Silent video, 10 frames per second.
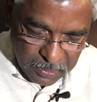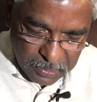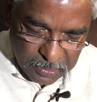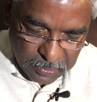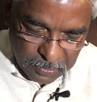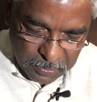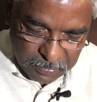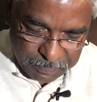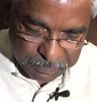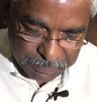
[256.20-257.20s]

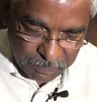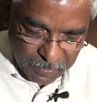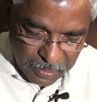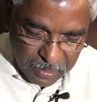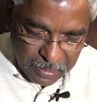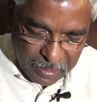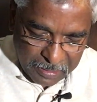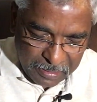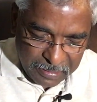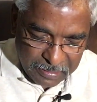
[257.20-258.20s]
so like
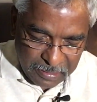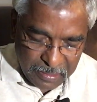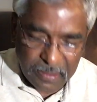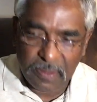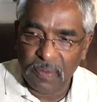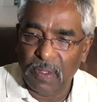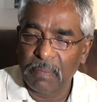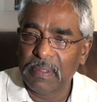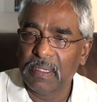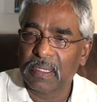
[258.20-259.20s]
another thing is,
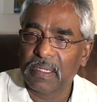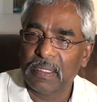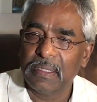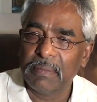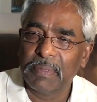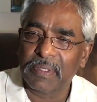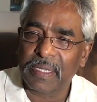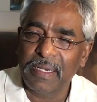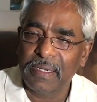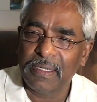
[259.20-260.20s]
because
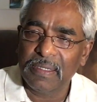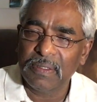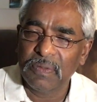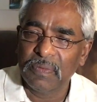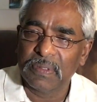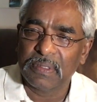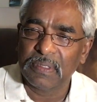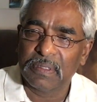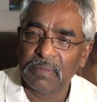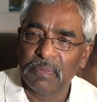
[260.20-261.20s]
Canada
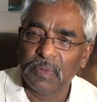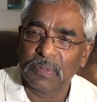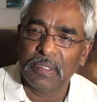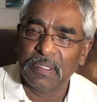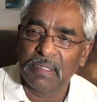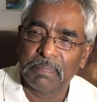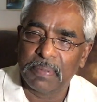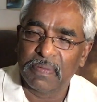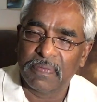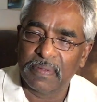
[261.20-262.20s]
universities mostly they
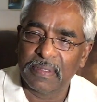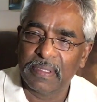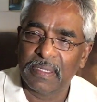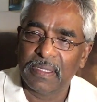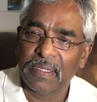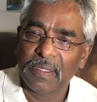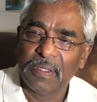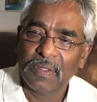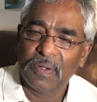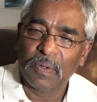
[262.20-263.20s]
prefer their
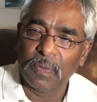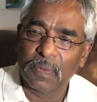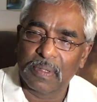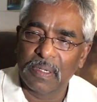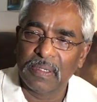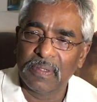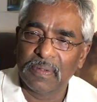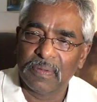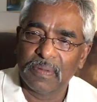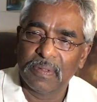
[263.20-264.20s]

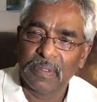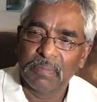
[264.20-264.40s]
local,